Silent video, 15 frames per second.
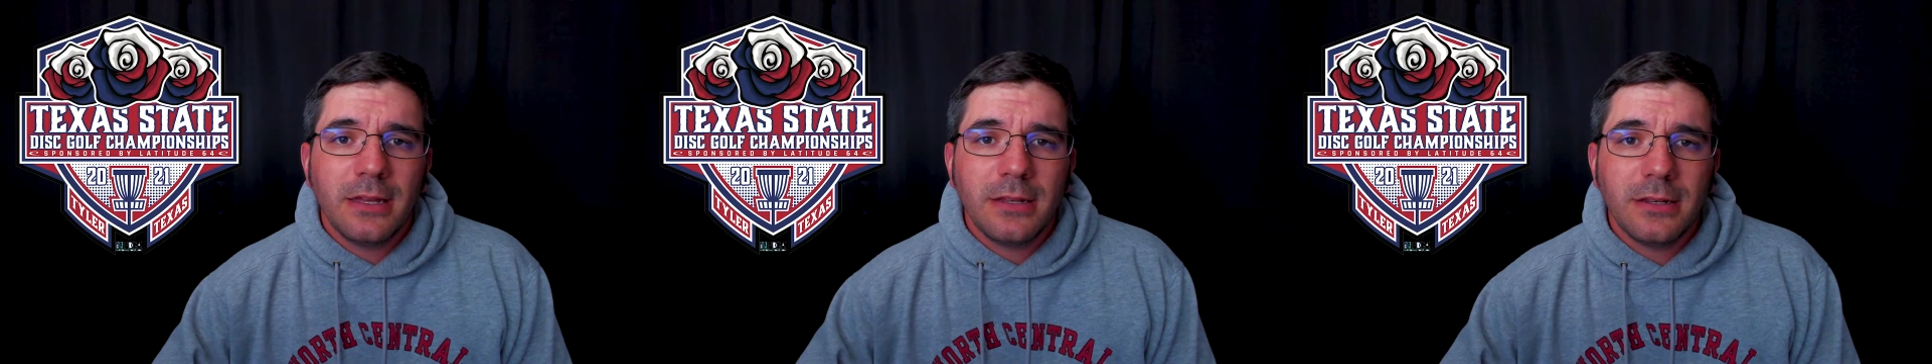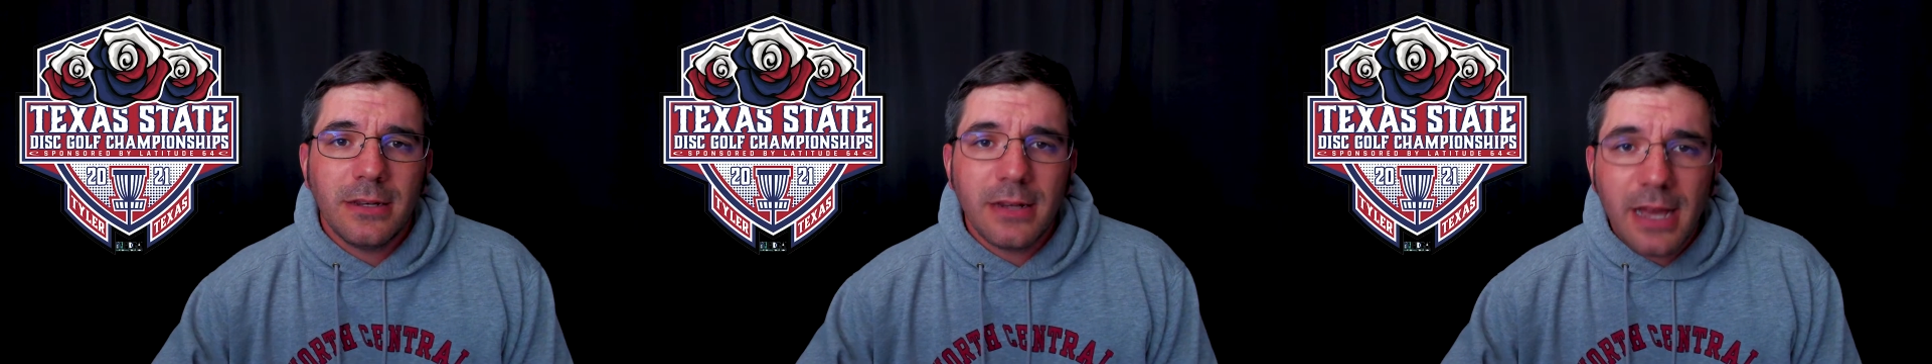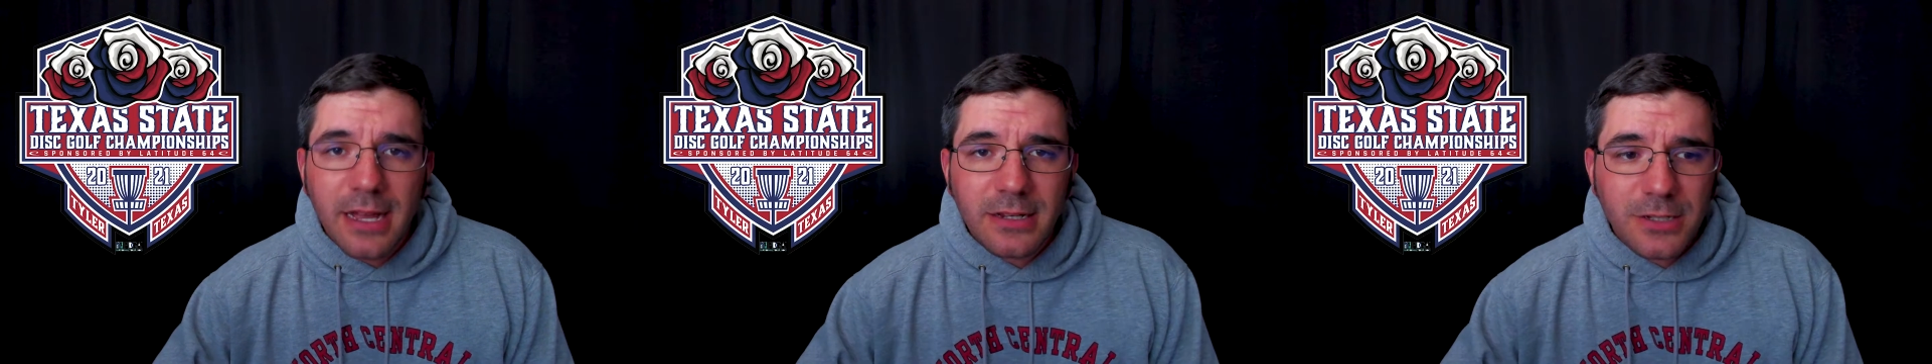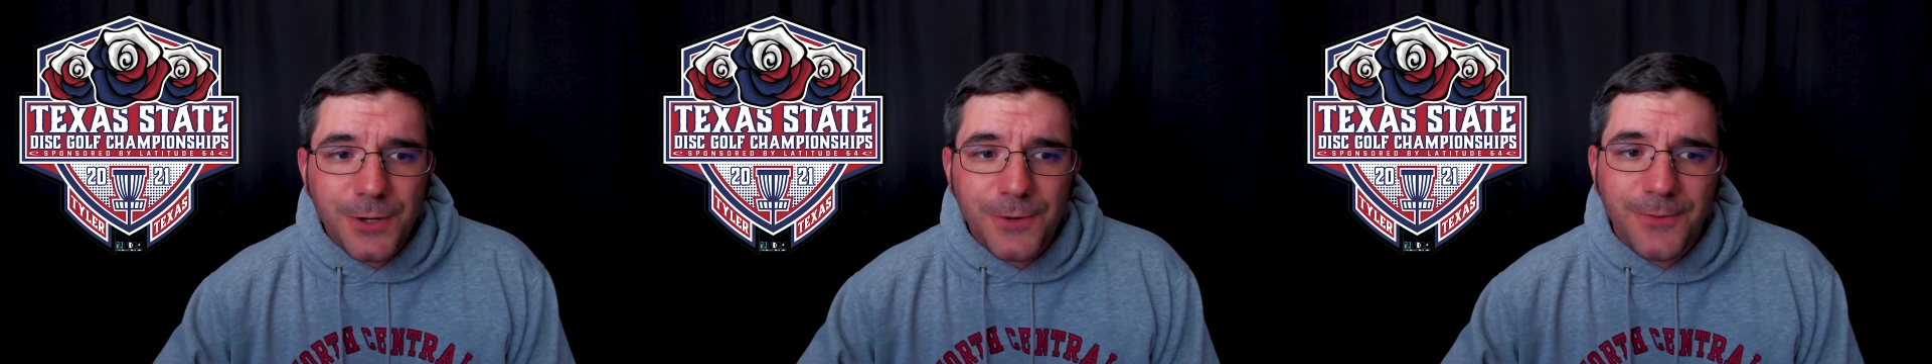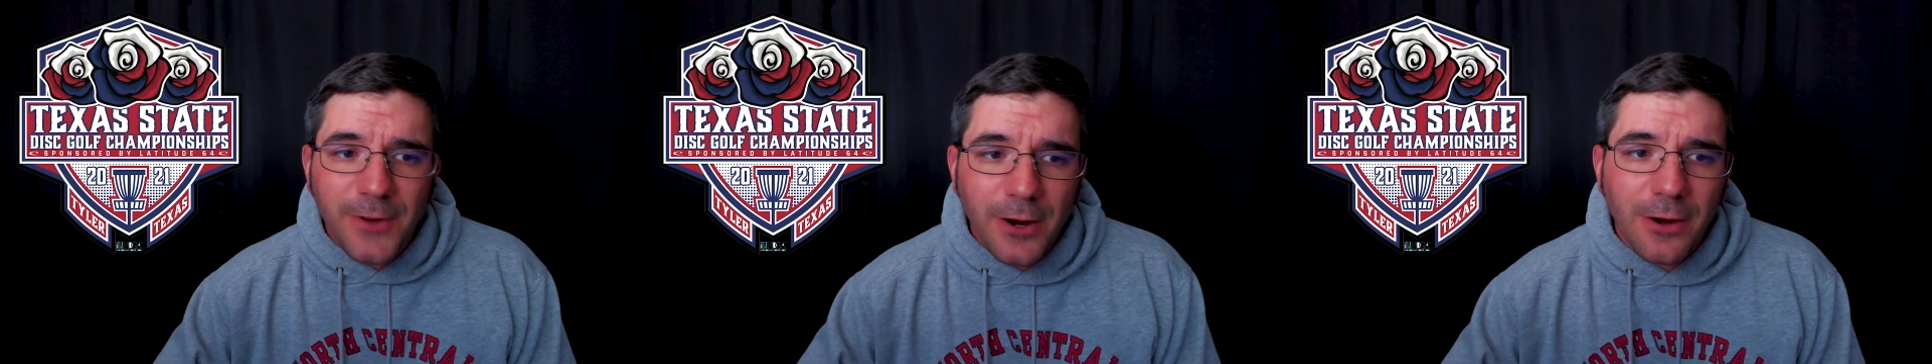Not too
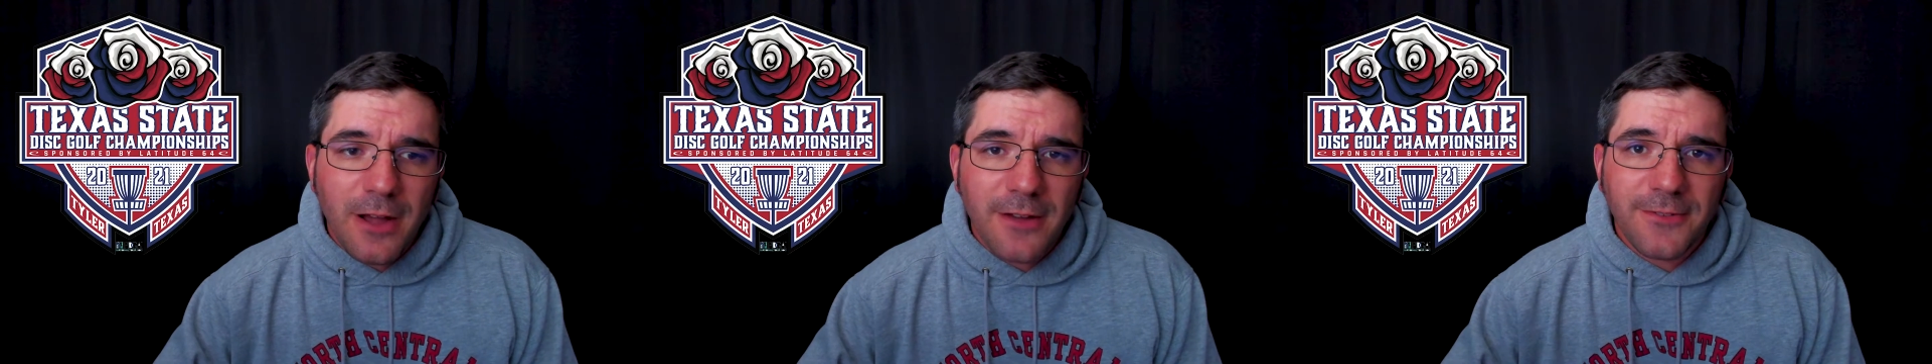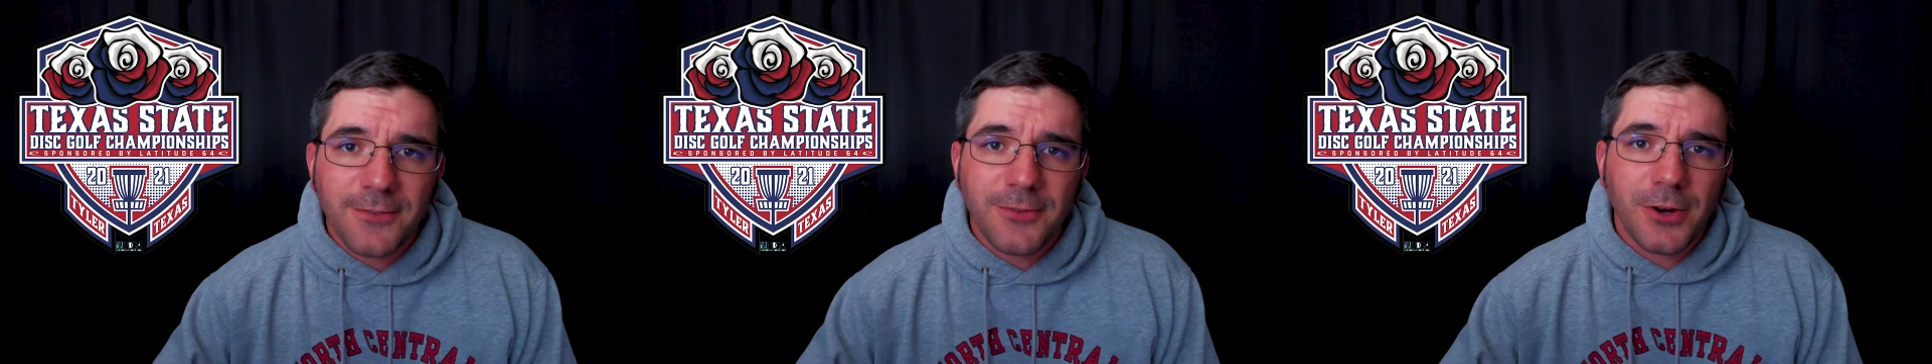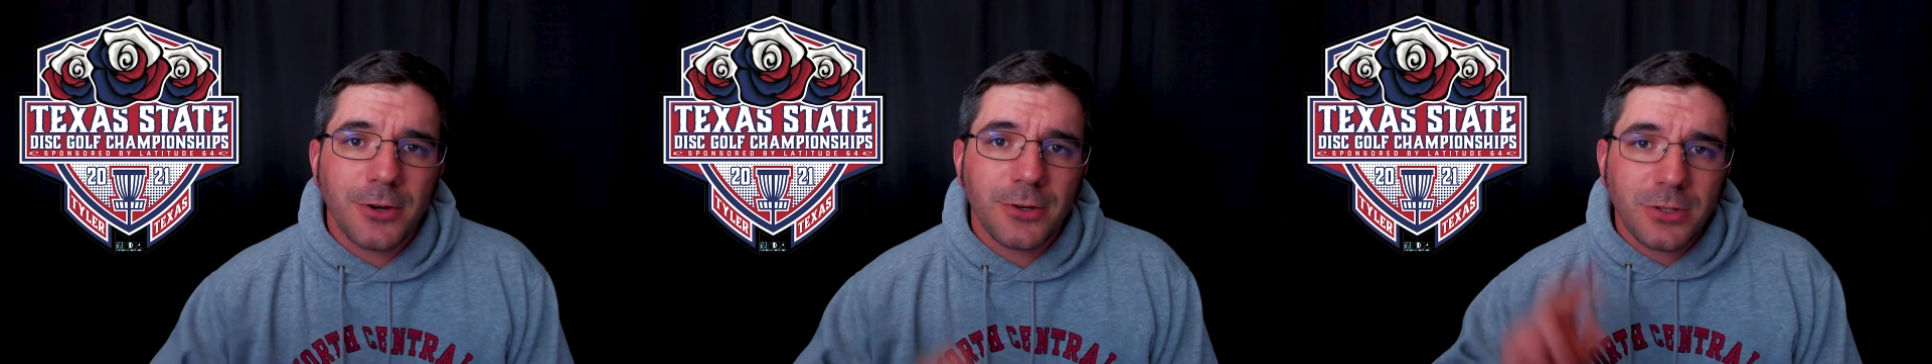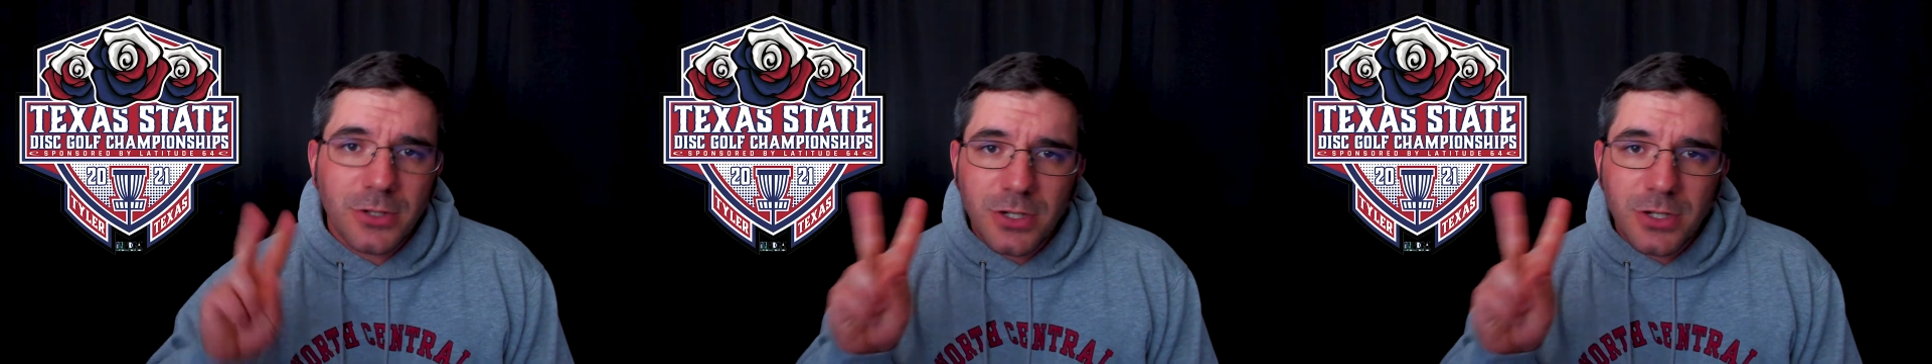far off of her,